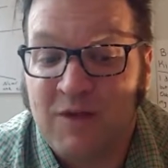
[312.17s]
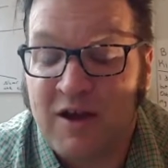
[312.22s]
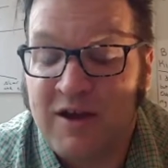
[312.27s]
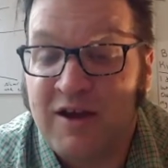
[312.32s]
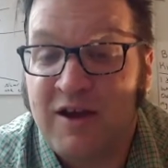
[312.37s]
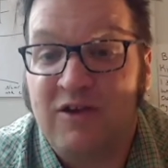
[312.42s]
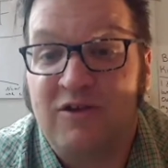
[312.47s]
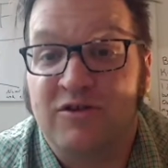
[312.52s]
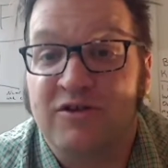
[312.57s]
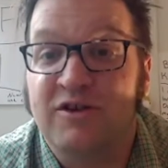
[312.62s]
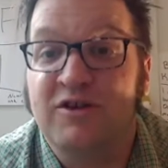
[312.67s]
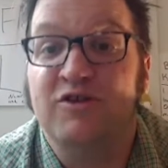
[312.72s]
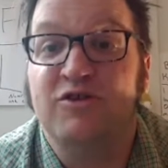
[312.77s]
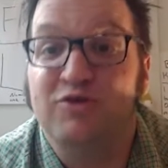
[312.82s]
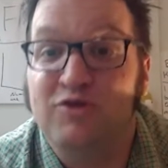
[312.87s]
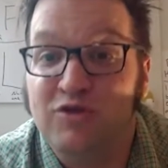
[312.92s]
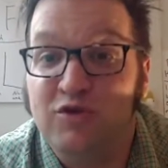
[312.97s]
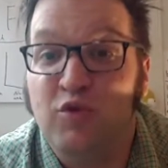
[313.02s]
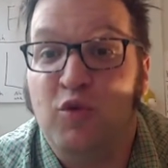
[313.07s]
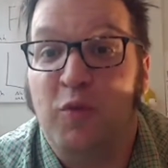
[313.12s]
I guarantee
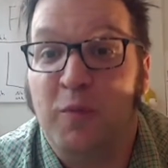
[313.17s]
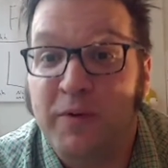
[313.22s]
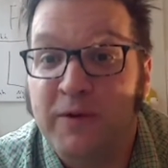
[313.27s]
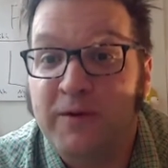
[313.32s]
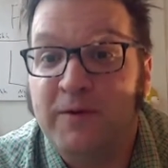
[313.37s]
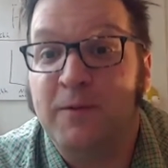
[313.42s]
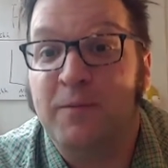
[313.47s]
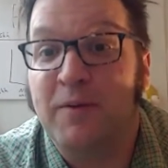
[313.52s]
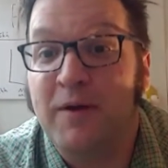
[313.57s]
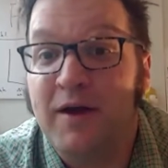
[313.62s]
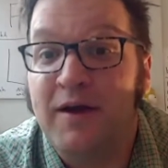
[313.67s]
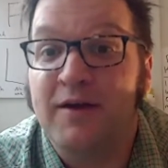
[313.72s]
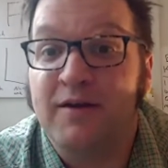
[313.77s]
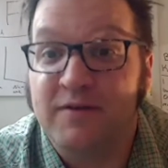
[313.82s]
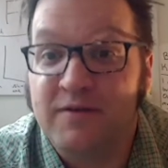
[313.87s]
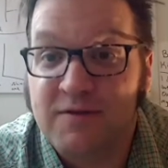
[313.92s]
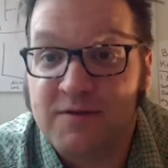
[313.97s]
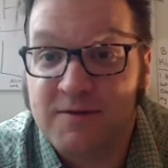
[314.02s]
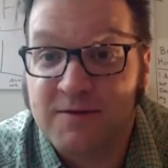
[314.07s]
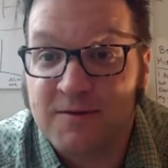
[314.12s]
you, you will pee your
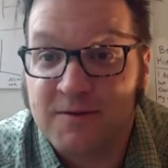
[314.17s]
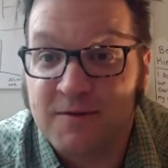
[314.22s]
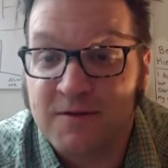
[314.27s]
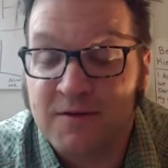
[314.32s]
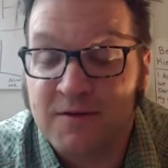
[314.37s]
pants.